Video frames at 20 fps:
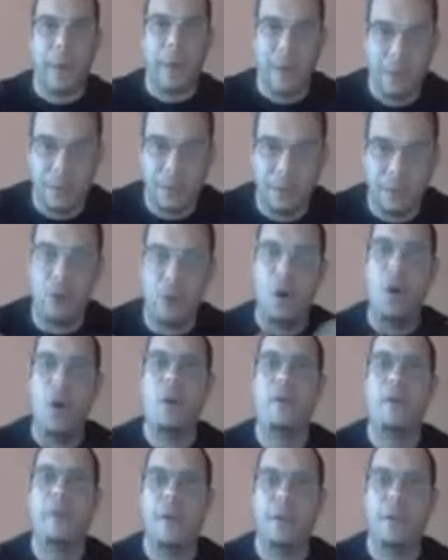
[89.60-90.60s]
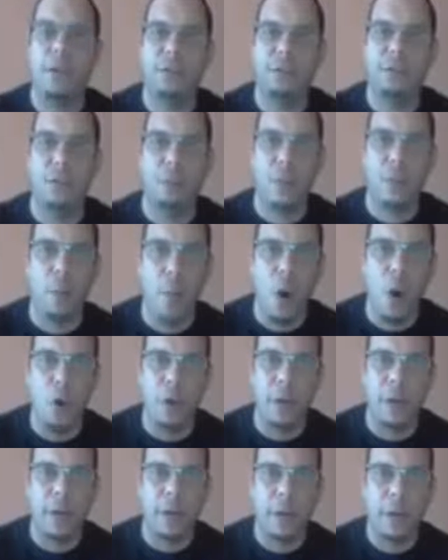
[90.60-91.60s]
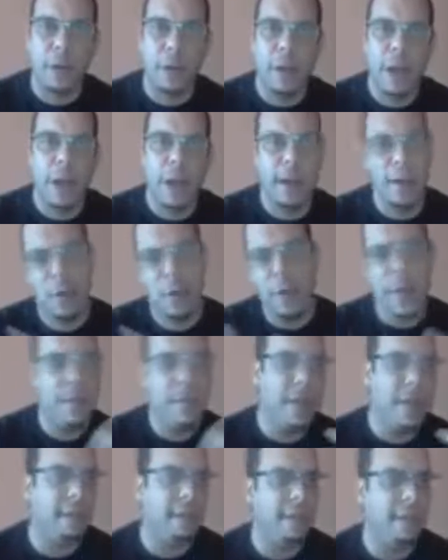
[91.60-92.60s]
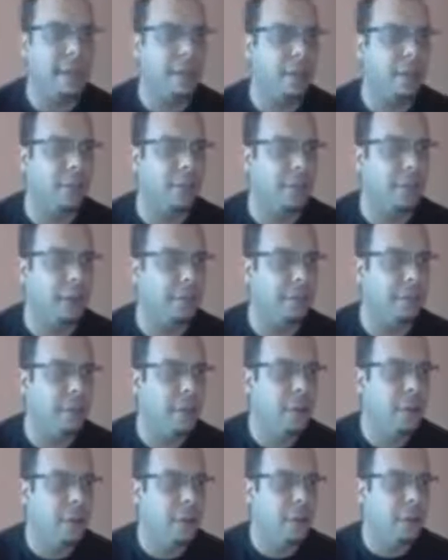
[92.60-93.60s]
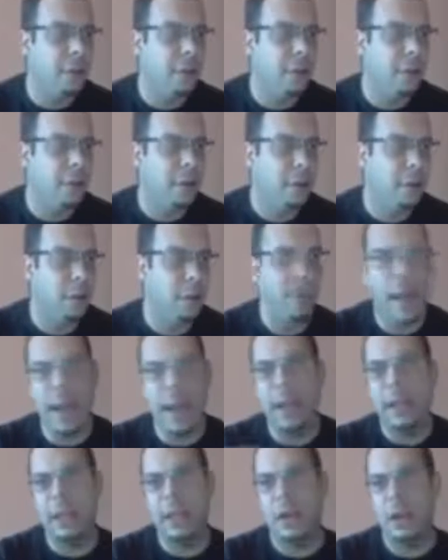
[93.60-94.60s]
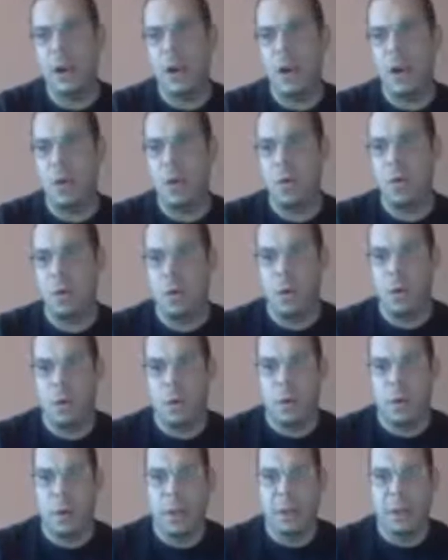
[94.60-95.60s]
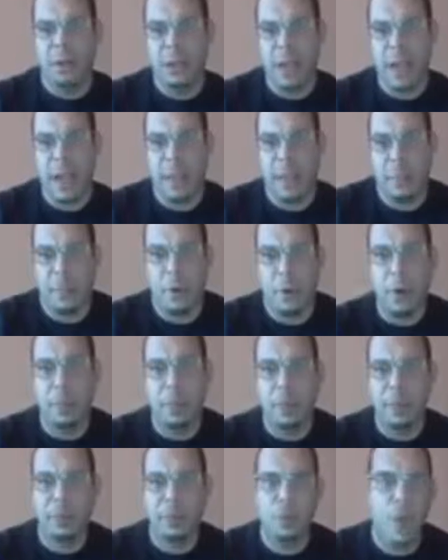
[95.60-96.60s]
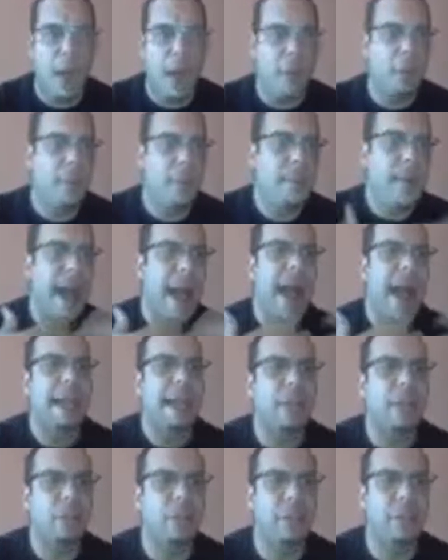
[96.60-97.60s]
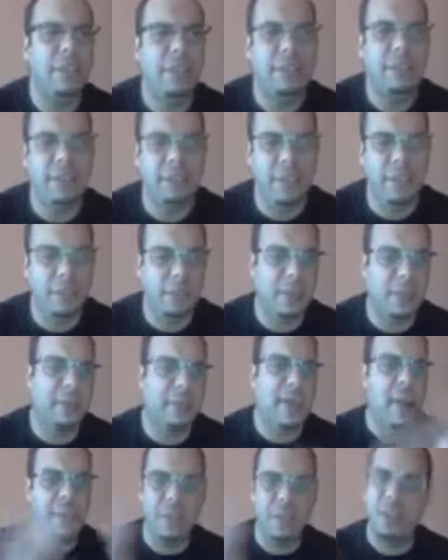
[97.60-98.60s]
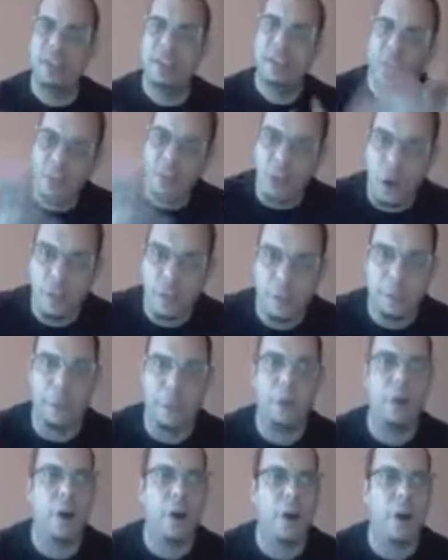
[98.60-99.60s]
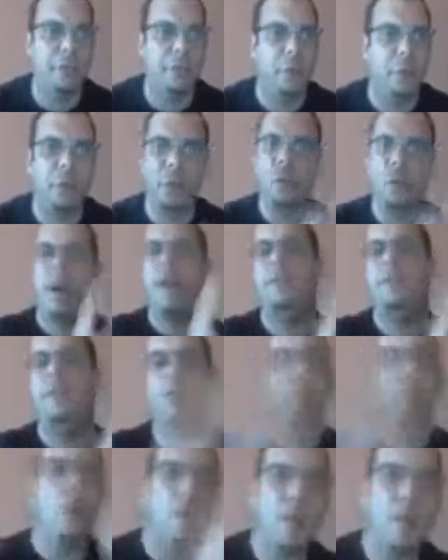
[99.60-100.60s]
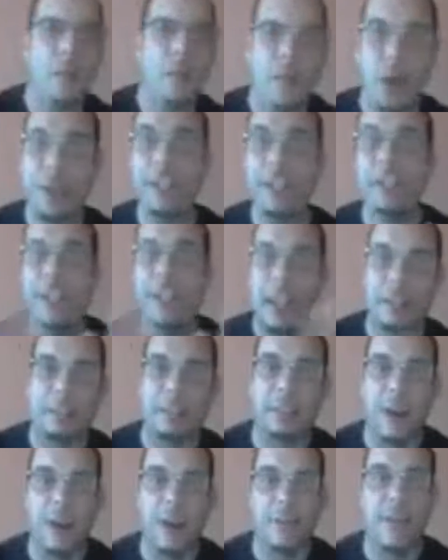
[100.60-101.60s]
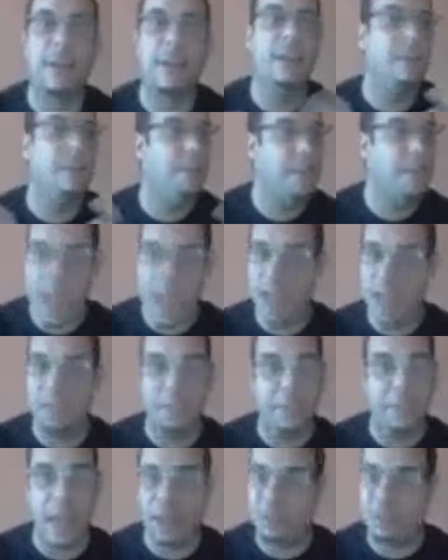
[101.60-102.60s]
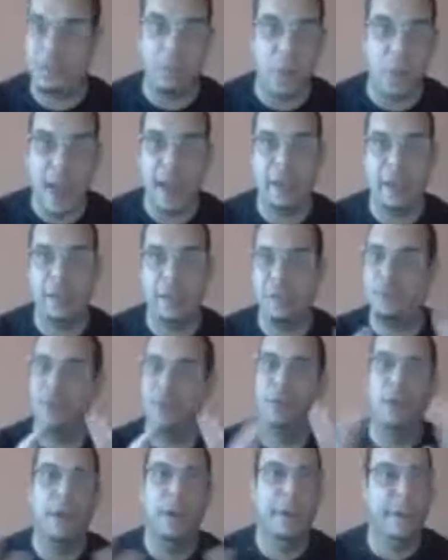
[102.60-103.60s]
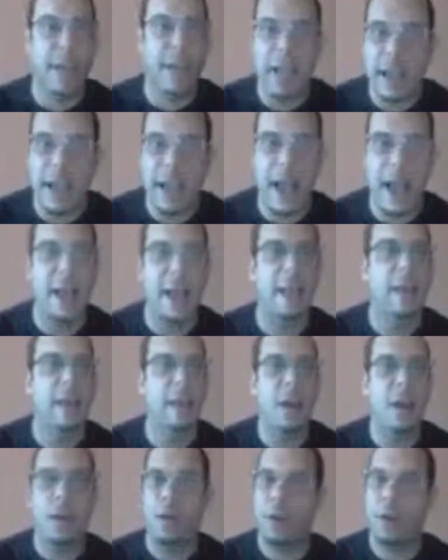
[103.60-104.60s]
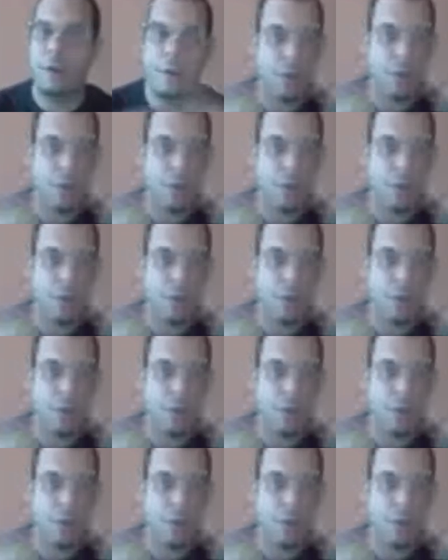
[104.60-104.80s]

capture pages, your own funnels to promote it. And then you might be asking yourself, but Manny, isn't that the purpose why we buy into these systems, that everything's done for us and we don't have to worry about the tech stuff? And yes, that's right. If you're not a tech guy,